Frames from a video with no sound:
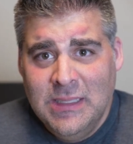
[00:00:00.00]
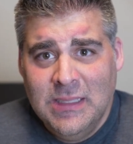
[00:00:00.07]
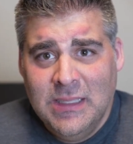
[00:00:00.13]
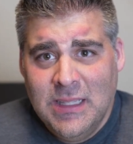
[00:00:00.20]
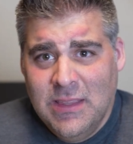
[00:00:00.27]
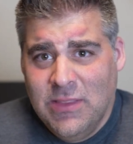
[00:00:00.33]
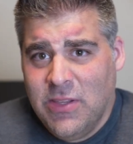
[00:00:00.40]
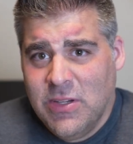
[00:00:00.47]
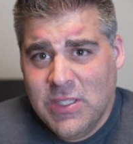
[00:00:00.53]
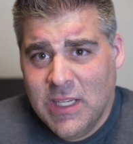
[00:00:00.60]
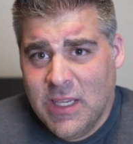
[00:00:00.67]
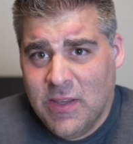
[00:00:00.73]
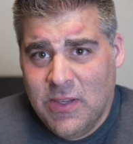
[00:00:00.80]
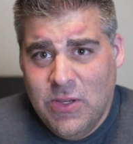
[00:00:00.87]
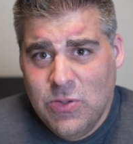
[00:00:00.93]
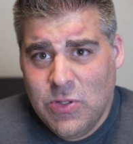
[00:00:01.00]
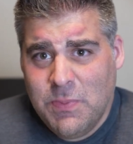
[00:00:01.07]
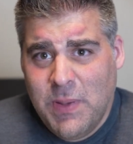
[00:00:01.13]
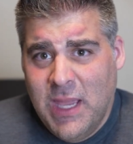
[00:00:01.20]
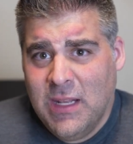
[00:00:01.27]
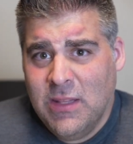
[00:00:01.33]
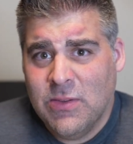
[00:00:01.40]
it looks like a huge
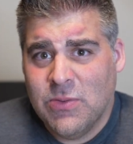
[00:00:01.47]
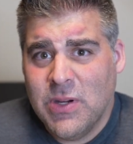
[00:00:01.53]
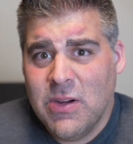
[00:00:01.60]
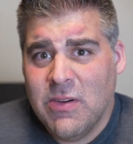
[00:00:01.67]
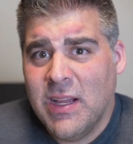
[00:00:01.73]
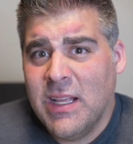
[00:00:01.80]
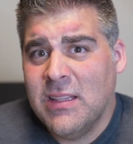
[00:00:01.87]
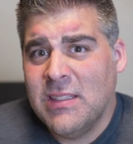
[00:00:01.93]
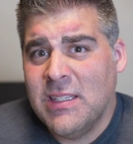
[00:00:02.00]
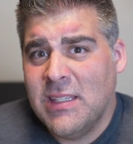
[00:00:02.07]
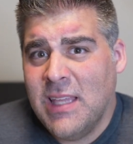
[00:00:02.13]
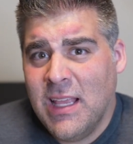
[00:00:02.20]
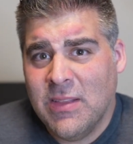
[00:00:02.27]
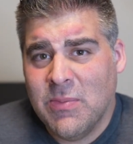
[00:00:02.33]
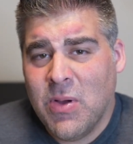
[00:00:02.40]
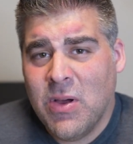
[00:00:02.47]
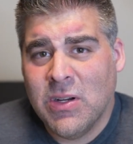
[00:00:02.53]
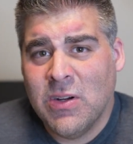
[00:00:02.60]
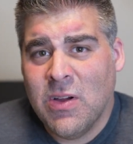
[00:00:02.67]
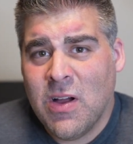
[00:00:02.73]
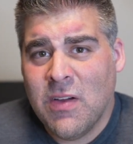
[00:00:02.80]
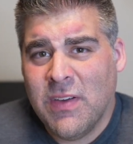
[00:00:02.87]
pain in the rear end to take them on
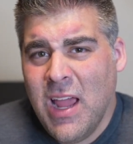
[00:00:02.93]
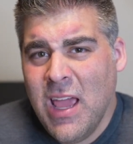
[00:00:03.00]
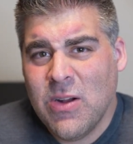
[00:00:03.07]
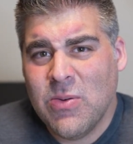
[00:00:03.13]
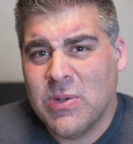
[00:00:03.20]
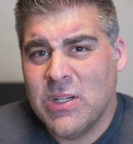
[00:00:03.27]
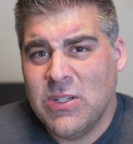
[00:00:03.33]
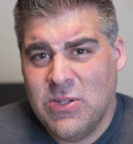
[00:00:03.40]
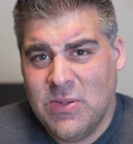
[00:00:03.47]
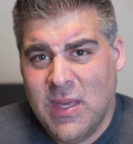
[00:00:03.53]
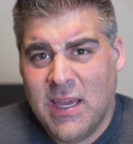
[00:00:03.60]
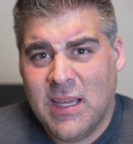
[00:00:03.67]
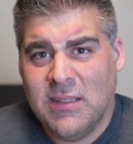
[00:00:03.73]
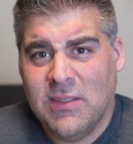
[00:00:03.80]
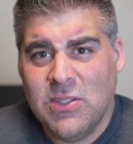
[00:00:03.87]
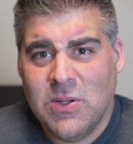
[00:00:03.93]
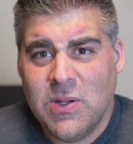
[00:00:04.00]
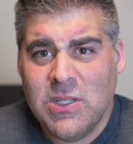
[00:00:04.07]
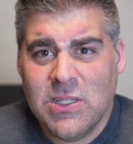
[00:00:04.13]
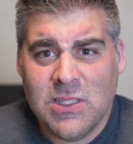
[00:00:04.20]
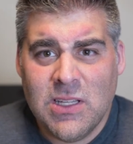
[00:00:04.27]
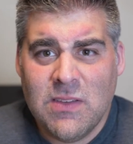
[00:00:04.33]
and off, and I don't want to do that. So I
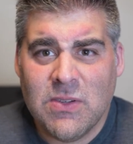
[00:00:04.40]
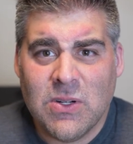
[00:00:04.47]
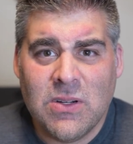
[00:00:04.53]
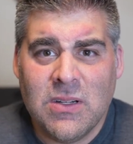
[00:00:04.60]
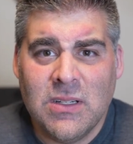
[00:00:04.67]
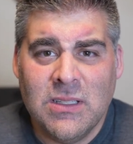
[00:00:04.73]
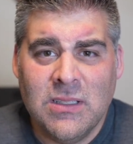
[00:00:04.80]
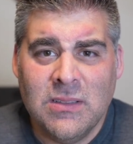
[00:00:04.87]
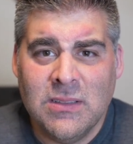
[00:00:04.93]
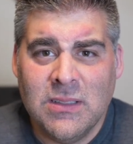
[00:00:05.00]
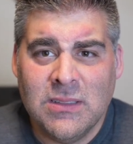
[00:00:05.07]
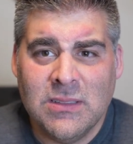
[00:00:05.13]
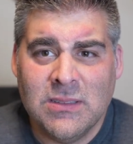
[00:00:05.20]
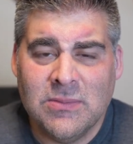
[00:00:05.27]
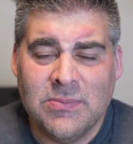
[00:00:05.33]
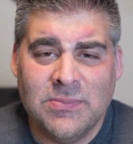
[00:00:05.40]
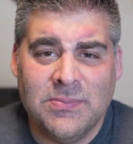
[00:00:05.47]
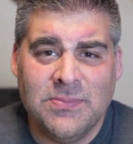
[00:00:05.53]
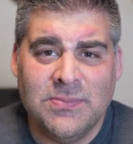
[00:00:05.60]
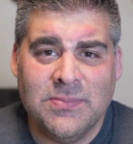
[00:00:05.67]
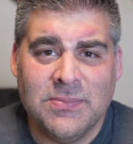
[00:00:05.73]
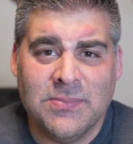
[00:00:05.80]
just leave it on, and
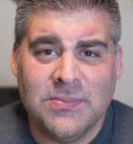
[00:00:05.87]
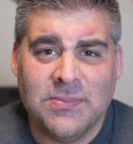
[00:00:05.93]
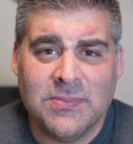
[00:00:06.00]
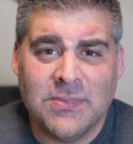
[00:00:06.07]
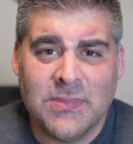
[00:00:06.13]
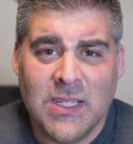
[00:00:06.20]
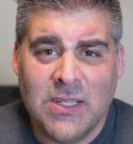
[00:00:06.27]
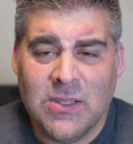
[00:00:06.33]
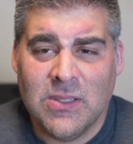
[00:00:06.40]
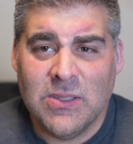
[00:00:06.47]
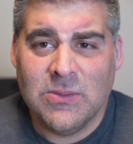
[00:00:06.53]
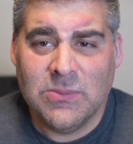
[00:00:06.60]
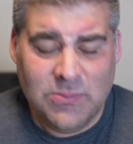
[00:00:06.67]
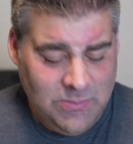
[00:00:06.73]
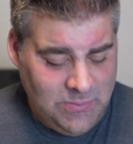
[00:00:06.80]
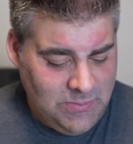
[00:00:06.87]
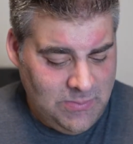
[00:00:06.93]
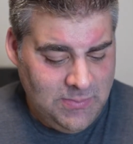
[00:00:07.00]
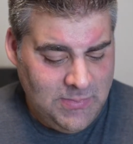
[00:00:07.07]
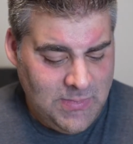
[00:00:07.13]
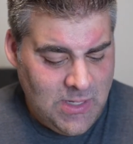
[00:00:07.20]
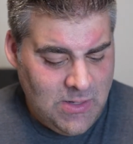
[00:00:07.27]
I don't know.
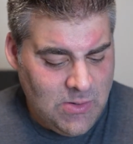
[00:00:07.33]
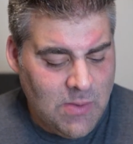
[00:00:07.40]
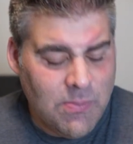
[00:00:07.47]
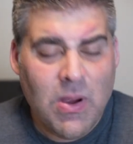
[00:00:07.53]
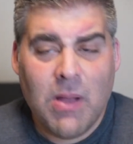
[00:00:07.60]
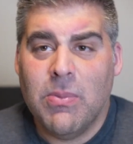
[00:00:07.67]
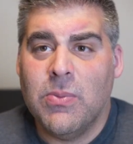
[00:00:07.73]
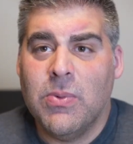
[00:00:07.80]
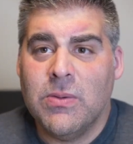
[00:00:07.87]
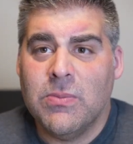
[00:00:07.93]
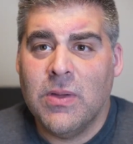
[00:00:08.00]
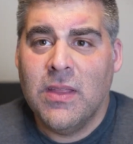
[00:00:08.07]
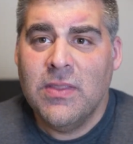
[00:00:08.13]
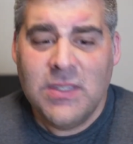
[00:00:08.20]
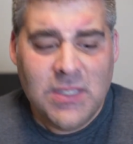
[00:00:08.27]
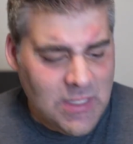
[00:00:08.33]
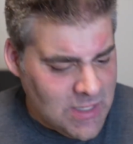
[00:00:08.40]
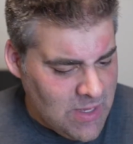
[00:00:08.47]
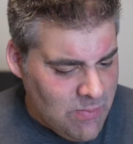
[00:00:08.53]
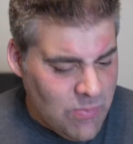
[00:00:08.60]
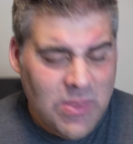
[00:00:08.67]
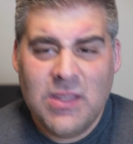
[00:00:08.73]
I probably wouldn't. But does this
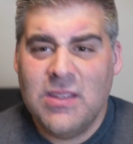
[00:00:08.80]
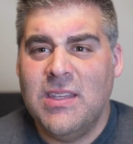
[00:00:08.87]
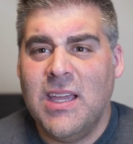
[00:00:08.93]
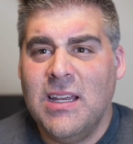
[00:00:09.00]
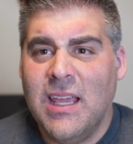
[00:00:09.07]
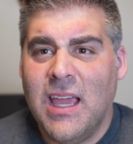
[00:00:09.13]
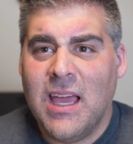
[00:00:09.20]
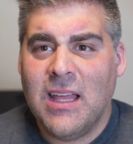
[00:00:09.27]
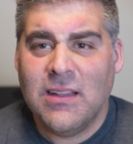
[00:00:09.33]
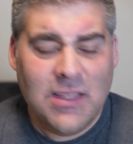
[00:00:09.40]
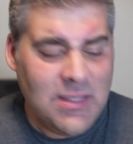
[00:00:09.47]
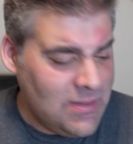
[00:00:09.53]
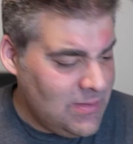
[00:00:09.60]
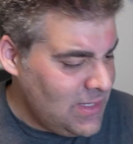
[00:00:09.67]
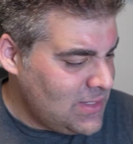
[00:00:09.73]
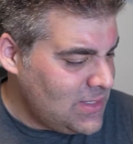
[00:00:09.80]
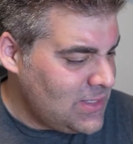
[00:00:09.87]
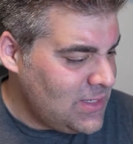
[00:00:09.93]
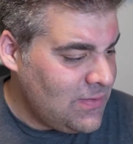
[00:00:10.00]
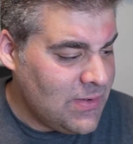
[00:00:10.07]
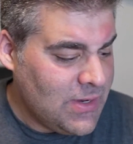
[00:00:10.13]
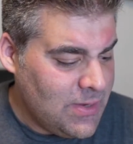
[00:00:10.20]
come with a dead cat? Let's
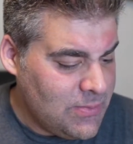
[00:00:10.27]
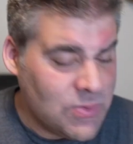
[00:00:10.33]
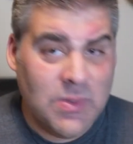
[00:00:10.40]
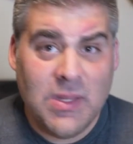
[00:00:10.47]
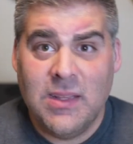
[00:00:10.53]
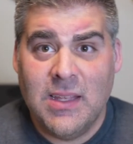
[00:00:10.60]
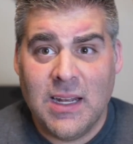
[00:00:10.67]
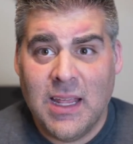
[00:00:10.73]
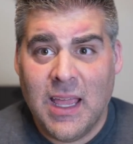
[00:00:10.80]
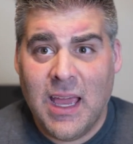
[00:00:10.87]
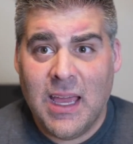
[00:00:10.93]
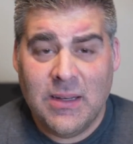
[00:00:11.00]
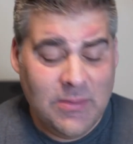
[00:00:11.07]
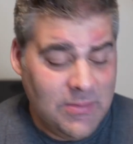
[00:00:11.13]
see if it comes with a dead cat.